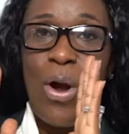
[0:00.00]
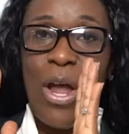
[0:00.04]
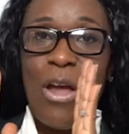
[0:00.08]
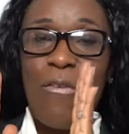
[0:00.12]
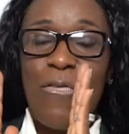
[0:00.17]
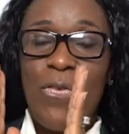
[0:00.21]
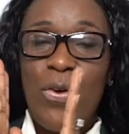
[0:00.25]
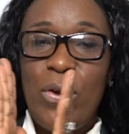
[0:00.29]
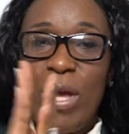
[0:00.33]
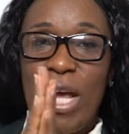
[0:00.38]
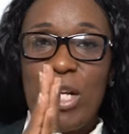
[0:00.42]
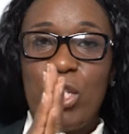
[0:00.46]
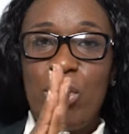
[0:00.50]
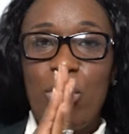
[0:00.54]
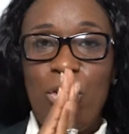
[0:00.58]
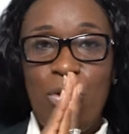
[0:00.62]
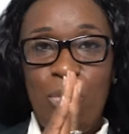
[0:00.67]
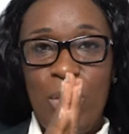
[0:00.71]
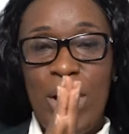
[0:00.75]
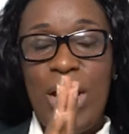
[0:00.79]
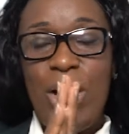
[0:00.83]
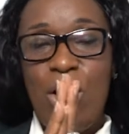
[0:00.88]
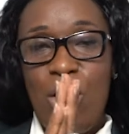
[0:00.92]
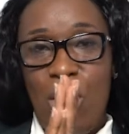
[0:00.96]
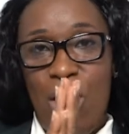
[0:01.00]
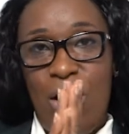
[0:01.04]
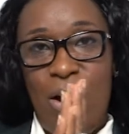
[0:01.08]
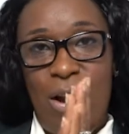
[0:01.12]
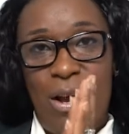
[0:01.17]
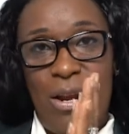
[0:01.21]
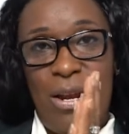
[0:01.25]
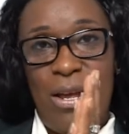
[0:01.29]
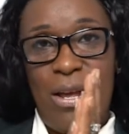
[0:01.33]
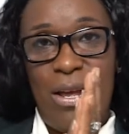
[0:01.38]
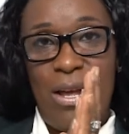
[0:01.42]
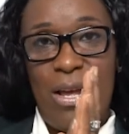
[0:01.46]
If you get your green
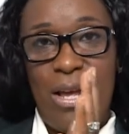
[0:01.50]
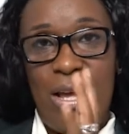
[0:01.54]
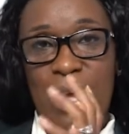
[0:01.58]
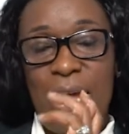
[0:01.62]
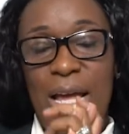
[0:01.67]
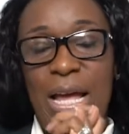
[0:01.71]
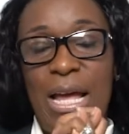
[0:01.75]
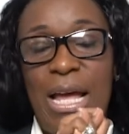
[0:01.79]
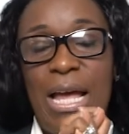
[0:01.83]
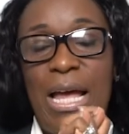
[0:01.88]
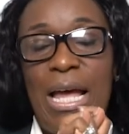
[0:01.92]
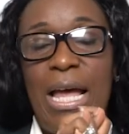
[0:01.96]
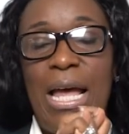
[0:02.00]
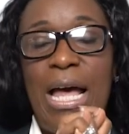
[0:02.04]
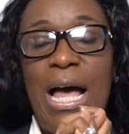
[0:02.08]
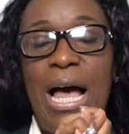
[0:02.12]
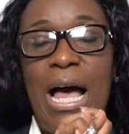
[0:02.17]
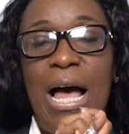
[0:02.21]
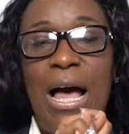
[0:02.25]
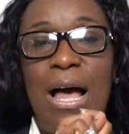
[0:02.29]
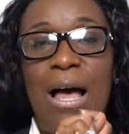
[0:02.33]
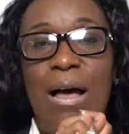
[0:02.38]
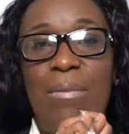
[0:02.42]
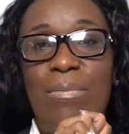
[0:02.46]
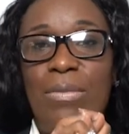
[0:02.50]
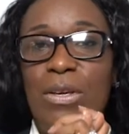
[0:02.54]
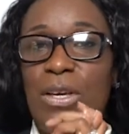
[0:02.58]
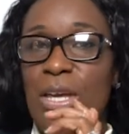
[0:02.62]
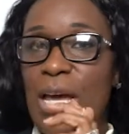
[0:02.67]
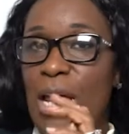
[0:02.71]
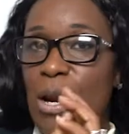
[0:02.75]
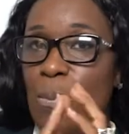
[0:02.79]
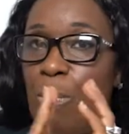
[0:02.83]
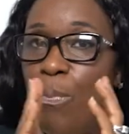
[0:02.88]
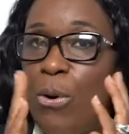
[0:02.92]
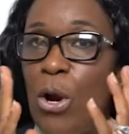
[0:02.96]
card, you
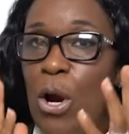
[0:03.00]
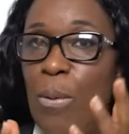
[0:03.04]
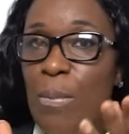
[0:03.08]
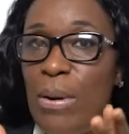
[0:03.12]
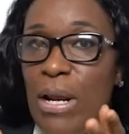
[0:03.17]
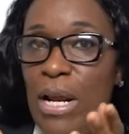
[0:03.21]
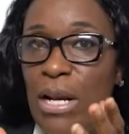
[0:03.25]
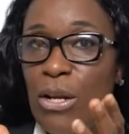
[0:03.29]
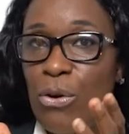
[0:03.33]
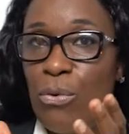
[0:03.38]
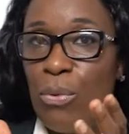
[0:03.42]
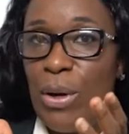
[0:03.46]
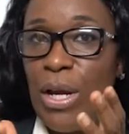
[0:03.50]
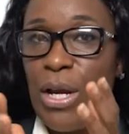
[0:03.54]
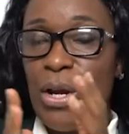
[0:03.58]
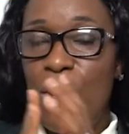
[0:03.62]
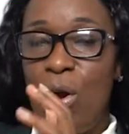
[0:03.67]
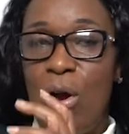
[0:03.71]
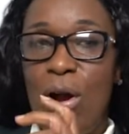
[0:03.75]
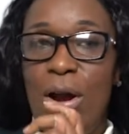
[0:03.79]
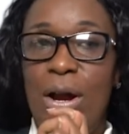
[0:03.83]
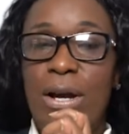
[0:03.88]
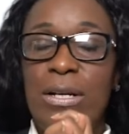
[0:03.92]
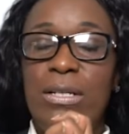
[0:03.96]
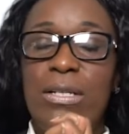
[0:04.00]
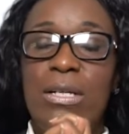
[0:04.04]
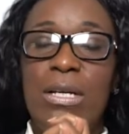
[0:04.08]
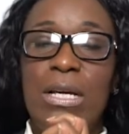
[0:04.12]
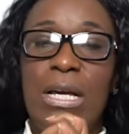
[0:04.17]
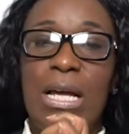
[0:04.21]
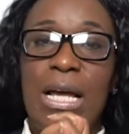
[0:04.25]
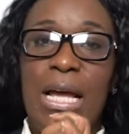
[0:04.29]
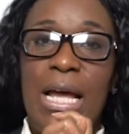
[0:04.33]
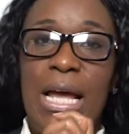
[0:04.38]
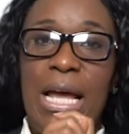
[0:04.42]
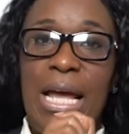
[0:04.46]
got a permanent green card,
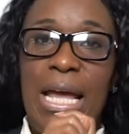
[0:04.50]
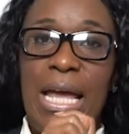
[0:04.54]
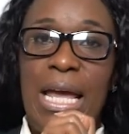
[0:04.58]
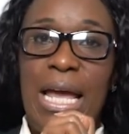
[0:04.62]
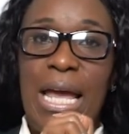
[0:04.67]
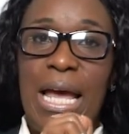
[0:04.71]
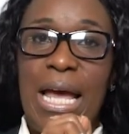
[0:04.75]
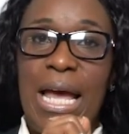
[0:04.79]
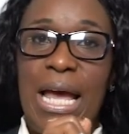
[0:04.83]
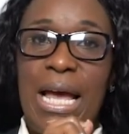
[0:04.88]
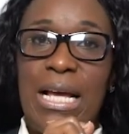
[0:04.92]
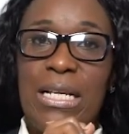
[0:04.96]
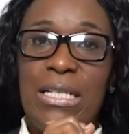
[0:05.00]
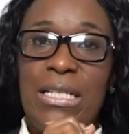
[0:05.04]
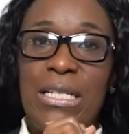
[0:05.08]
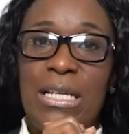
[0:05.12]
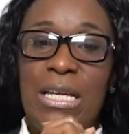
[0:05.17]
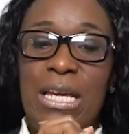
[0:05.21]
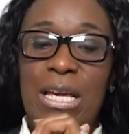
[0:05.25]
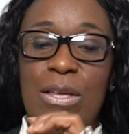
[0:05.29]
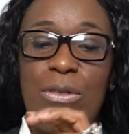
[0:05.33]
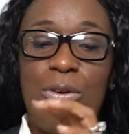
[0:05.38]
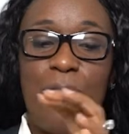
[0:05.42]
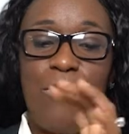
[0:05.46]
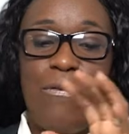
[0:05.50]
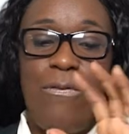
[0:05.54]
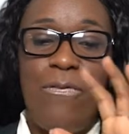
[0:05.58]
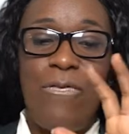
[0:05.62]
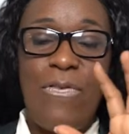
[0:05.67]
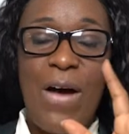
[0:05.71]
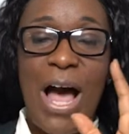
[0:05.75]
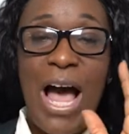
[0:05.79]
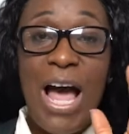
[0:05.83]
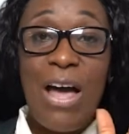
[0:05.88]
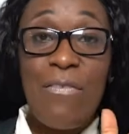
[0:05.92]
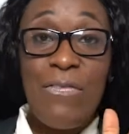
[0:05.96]
and either
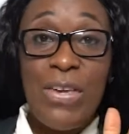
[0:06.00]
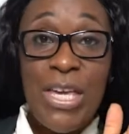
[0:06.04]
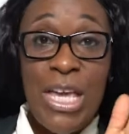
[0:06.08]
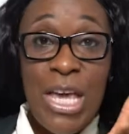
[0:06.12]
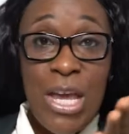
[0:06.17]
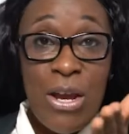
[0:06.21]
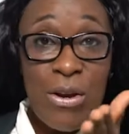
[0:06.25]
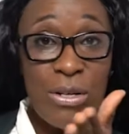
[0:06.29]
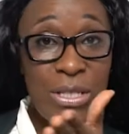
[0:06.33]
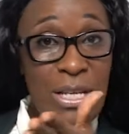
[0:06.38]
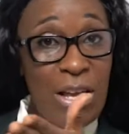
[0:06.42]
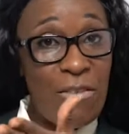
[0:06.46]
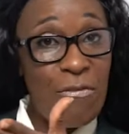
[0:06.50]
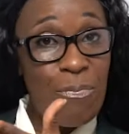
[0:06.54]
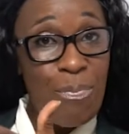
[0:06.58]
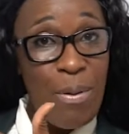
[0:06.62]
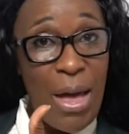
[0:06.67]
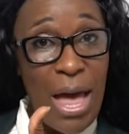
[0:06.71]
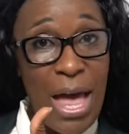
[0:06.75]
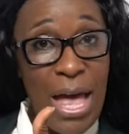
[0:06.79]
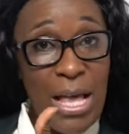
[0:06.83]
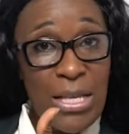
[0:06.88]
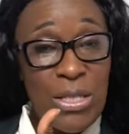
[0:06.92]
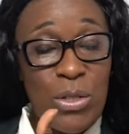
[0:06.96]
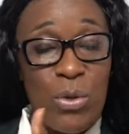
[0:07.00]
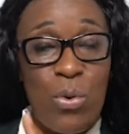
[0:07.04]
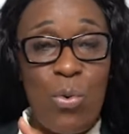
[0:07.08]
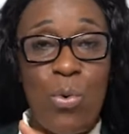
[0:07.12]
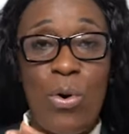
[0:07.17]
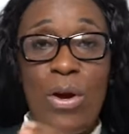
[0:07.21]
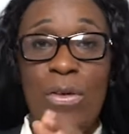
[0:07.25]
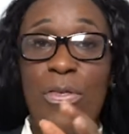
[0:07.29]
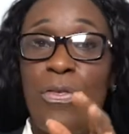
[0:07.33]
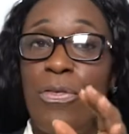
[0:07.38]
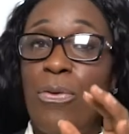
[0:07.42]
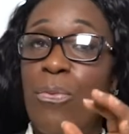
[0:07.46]
5 years have passed
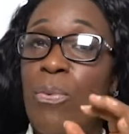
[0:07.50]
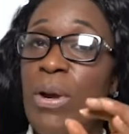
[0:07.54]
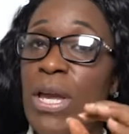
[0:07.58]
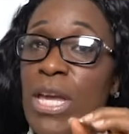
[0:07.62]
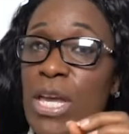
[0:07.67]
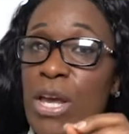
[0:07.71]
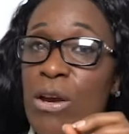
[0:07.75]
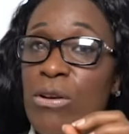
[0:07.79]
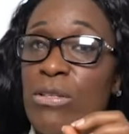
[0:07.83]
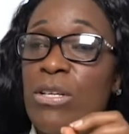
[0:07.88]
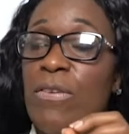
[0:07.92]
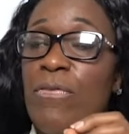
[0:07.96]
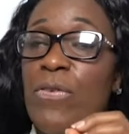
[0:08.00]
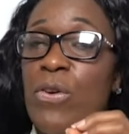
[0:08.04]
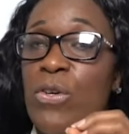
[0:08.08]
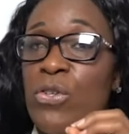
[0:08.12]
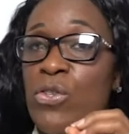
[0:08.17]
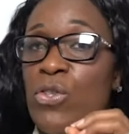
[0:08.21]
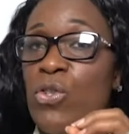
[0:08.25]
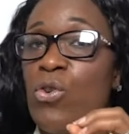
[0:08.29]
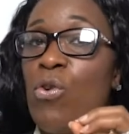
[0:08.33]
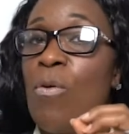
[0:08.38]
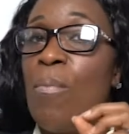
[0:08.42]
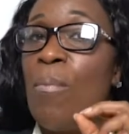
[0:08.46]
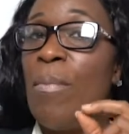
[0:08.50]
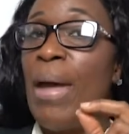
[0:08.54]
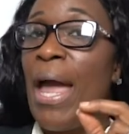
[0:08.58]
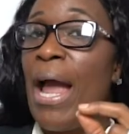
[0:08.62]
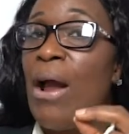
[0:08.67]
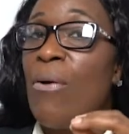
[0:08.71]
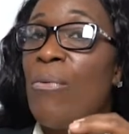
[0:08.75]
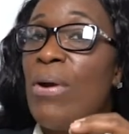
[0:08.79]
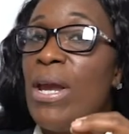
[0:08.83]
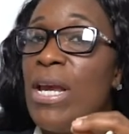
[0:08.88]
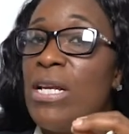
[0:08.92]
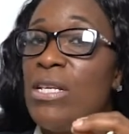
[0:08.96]
or 3 years. If you're still
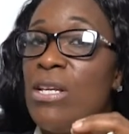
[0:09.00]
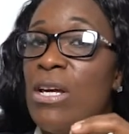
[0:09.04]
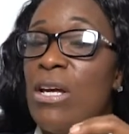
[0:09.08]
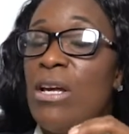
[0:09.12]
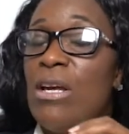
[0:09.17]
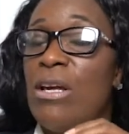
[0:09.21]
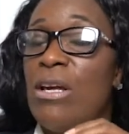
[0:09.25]
married